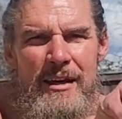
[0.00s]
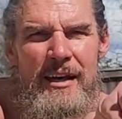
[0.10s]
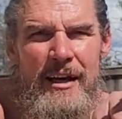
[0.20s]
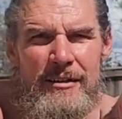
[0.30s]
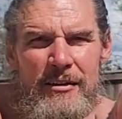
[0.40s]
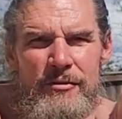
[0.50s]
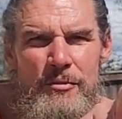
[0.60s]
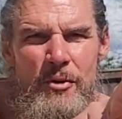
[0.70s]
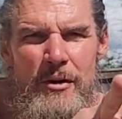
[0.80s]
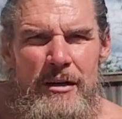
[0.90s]
and I love you
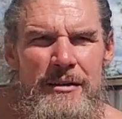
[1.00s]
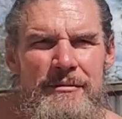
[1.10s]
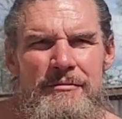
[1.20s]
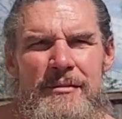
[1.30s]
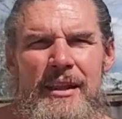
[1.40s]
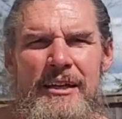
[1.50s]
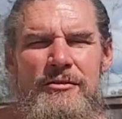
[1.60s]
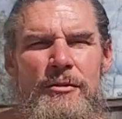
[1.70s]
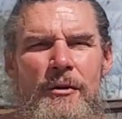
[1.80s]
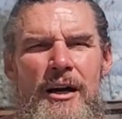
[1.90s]
more. Thanks
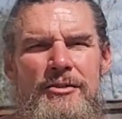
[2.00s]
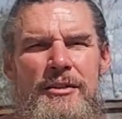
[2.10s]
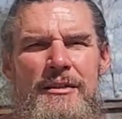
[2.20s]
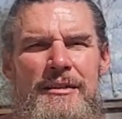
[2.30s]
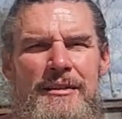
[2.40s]
for watching.